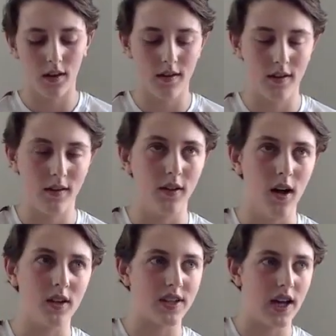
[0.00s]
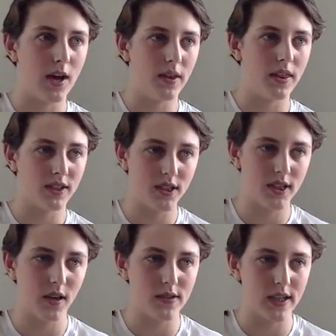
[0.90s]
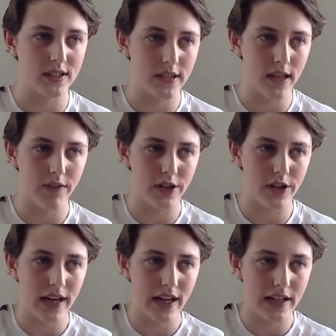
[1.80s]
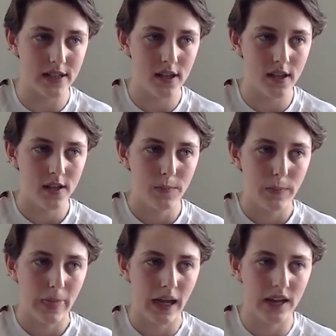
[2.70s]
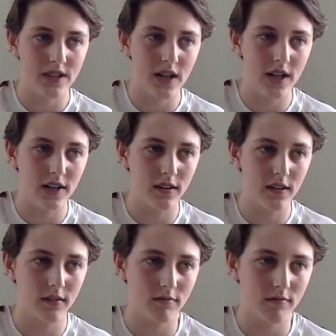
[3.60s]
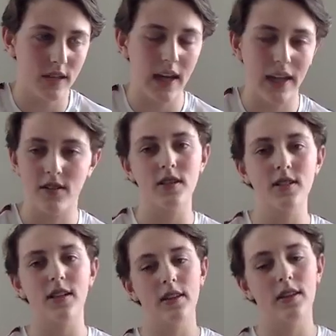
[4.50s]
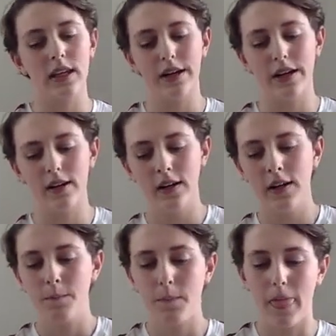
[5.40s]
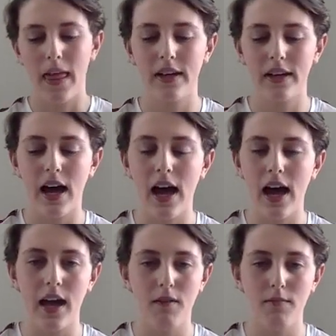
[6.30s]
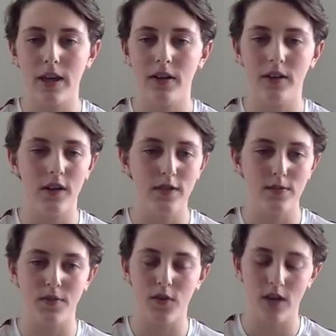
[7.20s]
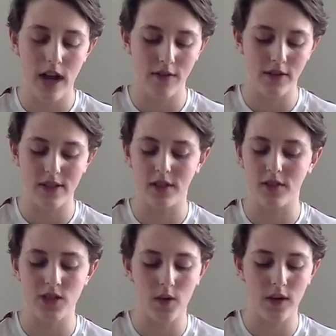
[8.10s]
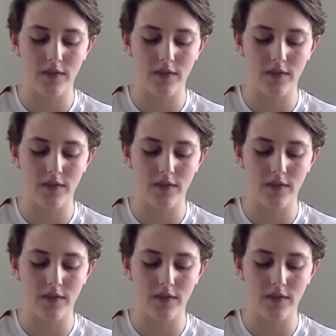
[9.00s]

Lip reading: a long time. I think since I was like 7 or 8, I started getting interested in theater, and I have been nervous before every single show I've